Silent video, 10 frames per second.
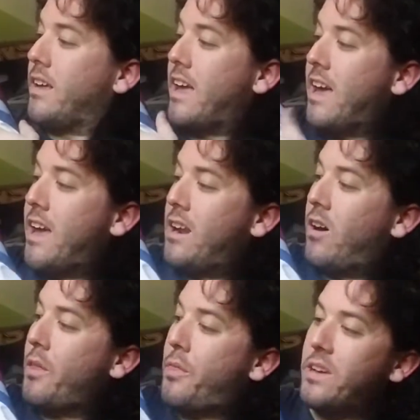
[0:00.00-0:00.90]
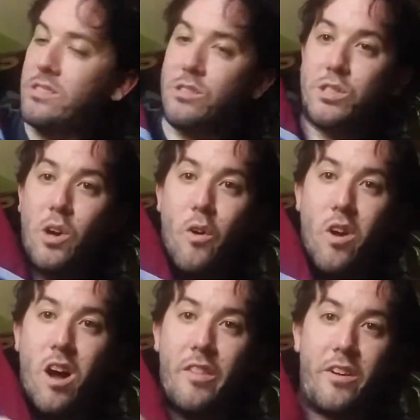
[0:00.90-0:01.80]
And all the things are sewn
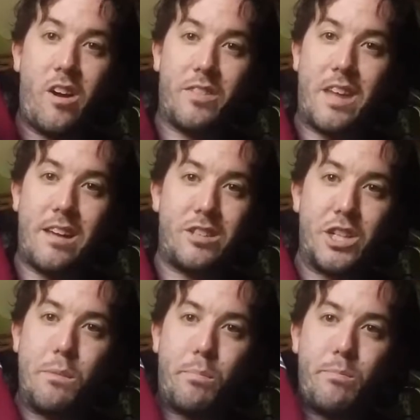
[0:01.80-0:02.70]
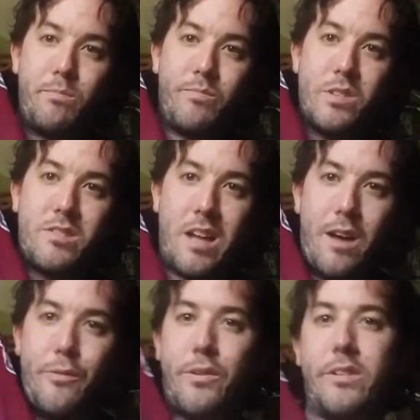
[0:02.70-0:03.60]
on. They're not that cheap
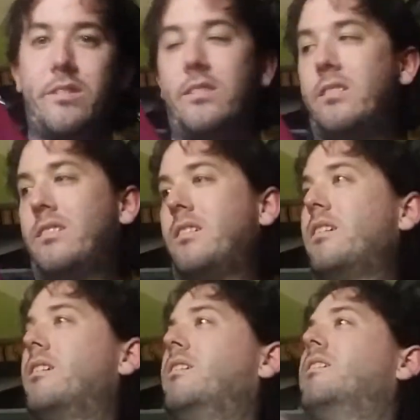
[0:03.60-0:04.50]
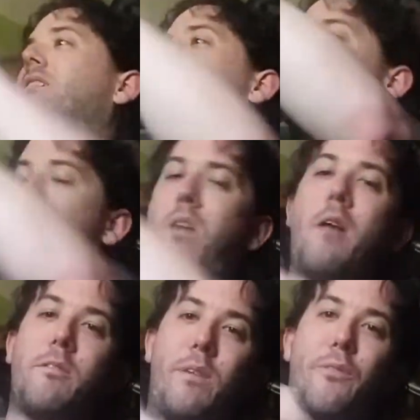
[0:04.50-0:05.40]
stuff. This is
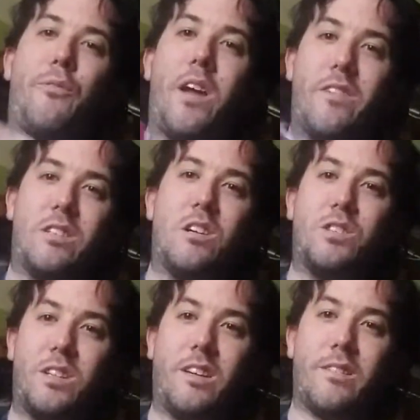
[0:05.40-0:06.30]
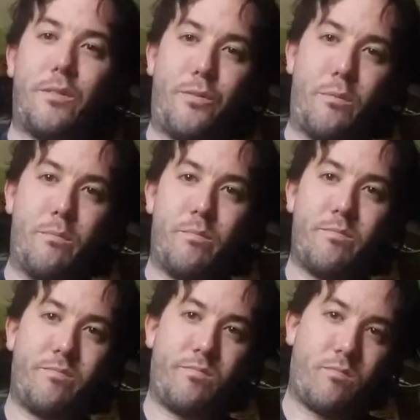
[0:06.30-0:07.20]
probably my favorite jersey from
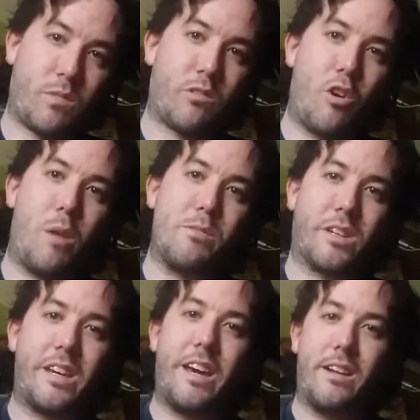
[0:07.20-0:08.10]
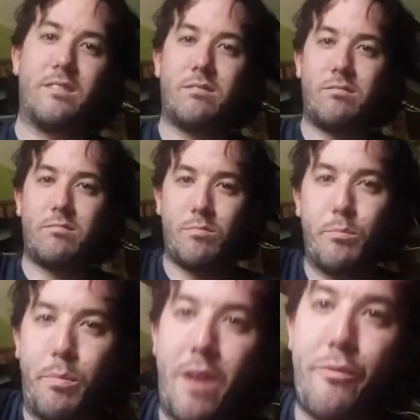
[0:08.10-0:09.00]
growing up as a kid,
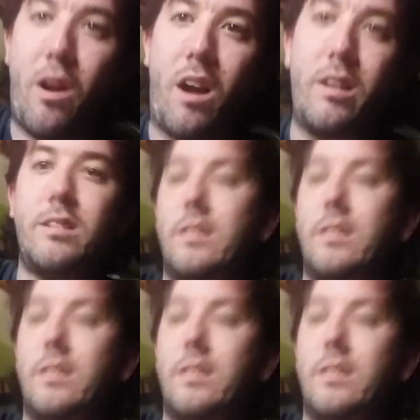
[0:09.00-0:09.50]
by far.